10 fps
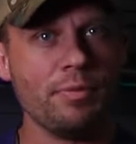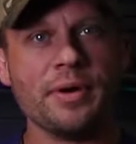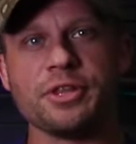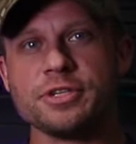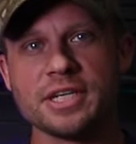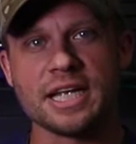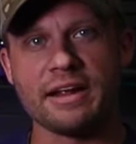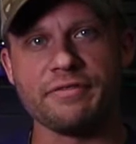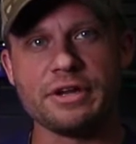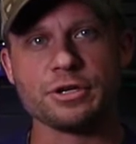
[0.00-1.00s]
but those
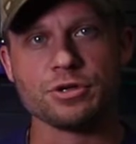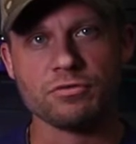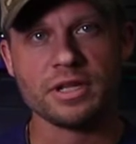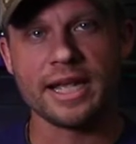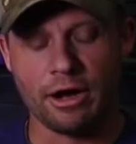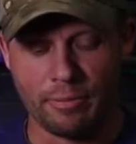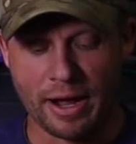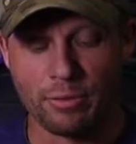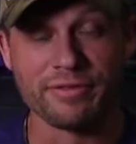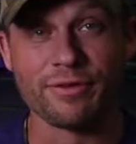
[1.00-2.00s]
design features really help
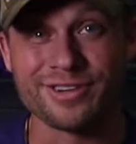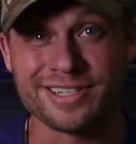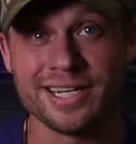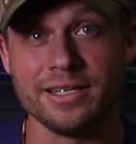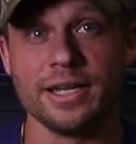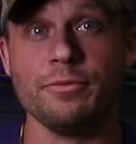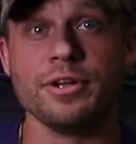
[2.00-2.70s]
out with versatility